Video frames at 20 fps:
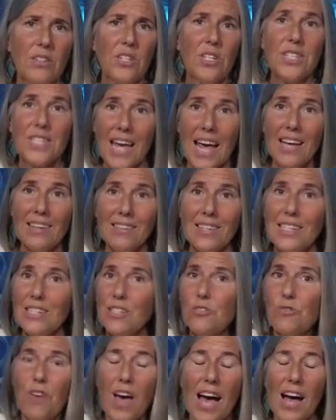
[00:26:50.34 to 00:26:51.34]
to take
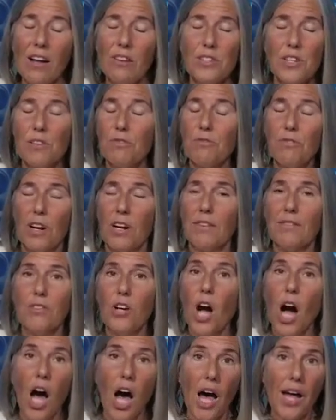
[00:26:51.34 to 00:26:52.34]
these vows in front of
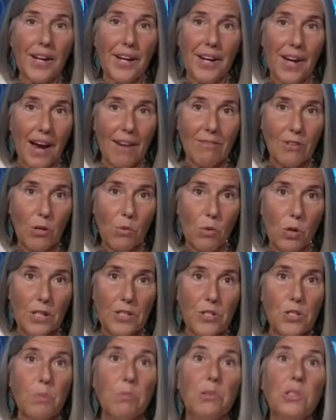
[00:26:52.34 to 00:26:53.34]
God and
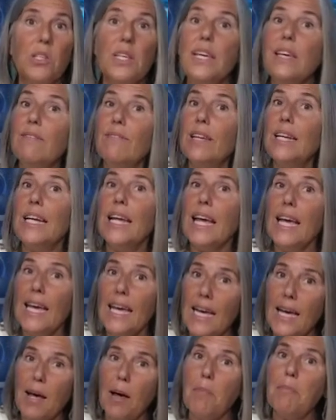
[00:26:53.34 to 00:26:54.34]
everyone, to believe in
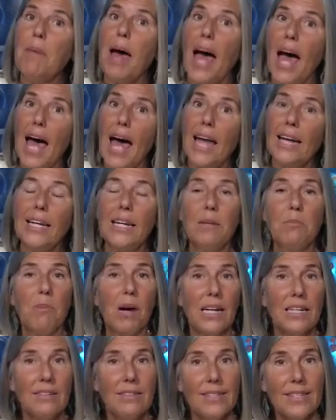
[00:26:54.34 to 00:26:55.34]
him and in
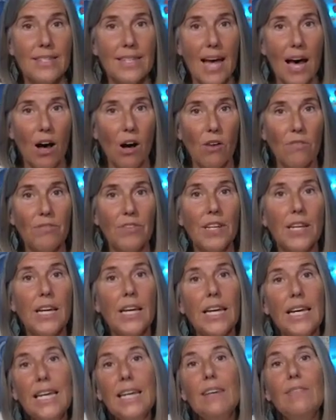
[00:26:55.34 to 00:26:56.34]
myself,
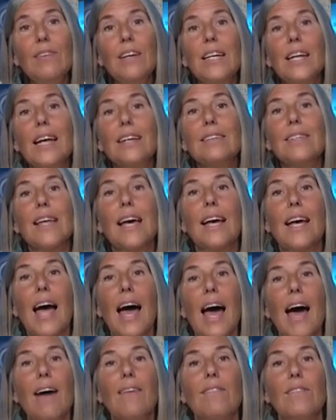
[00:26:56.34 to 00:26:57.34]
even as I
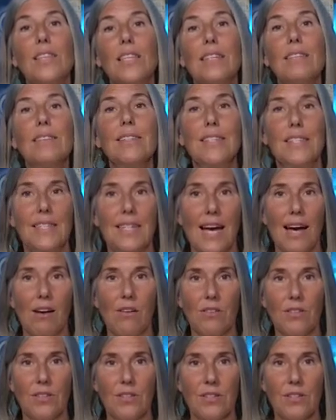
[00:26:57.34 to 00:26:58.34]
have these
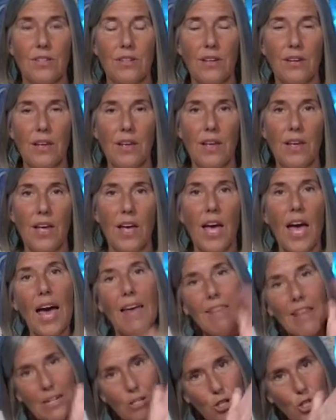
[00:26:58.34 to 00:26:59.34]
doubts."
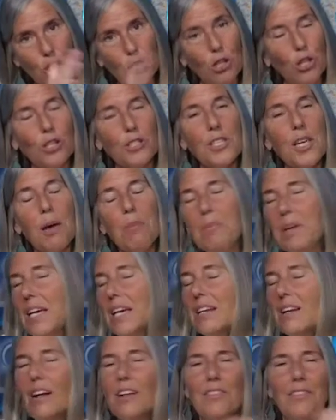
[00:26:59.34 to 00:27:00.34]
And then she looked at
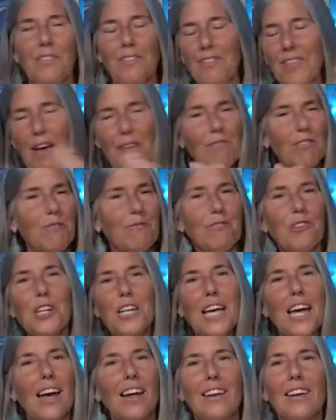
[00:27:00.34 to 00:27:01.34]
me, and I'll never
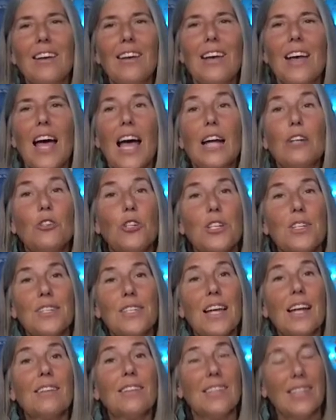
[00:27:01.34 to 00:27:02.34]
forget, and she
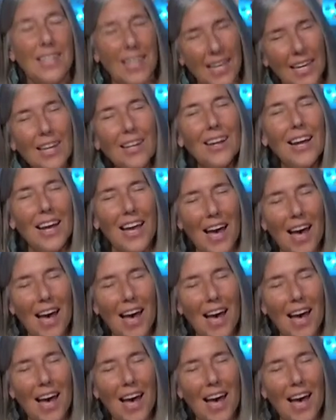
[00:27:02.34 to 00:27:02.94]
said, "Can I